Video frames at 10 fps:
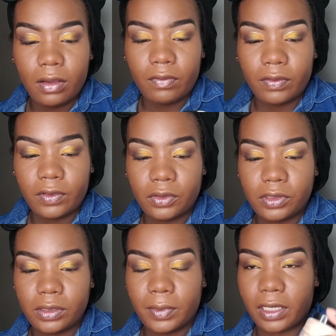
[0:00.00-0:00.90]

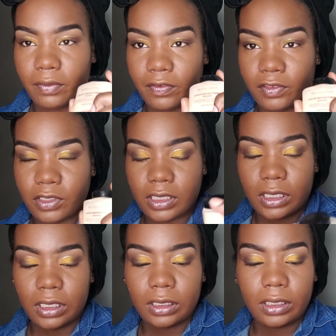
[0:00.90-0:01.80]
Makeup Revolution
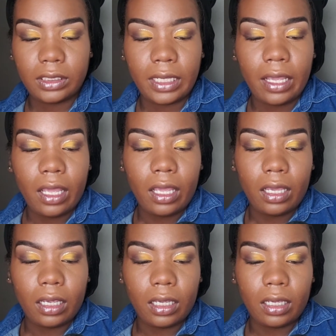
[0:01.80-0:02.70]
London,
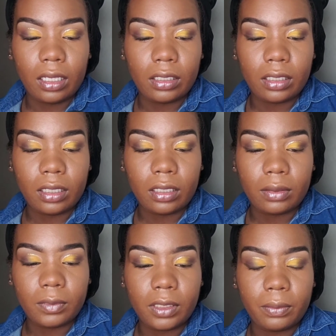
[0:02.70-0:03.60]
and
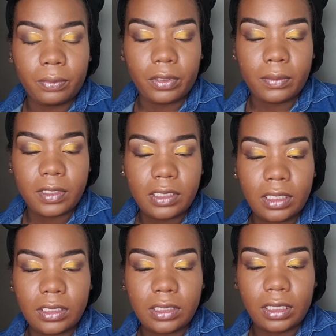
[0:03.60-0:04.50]
it pretty much
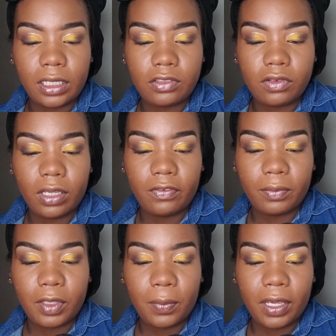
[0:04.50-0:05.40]
states the natural heat
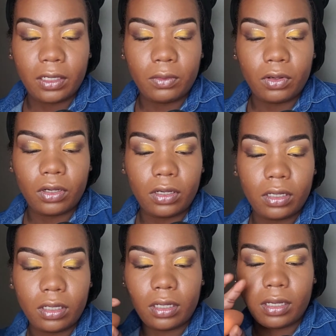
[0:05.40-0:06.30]
from your body will
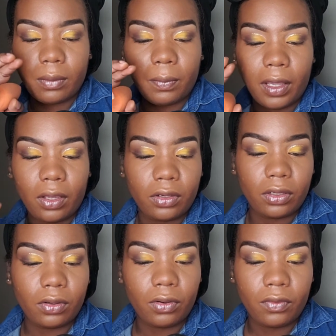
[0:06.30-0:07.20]
cook
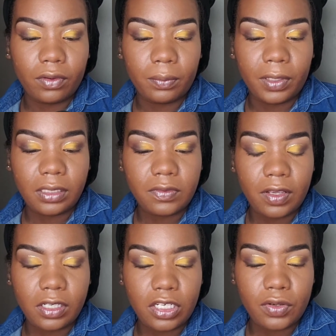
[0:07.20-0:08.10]
powder over base
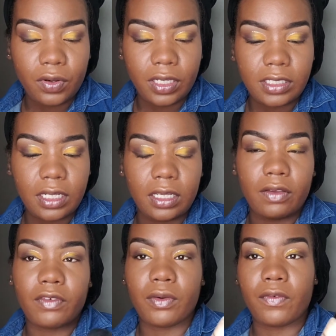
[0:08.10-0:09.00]
foundation or concealer,
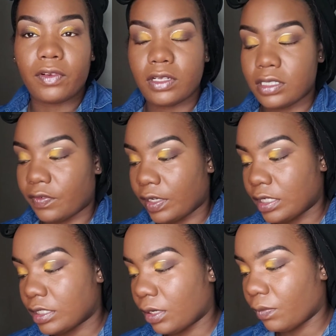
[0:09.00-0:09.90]
giving you a flawless
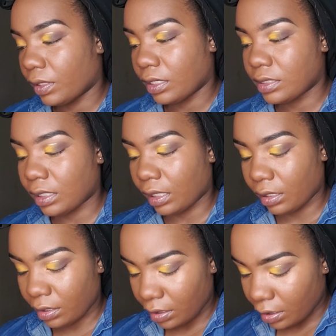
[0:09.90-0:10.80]
finish. And when I
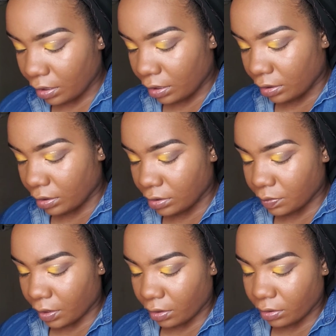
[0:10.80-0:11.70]
say this
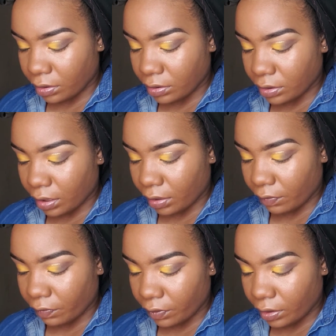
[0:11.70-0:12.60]
powder is
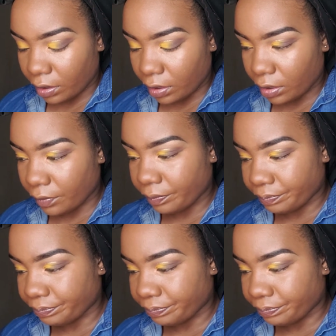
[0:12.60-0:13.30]
everything,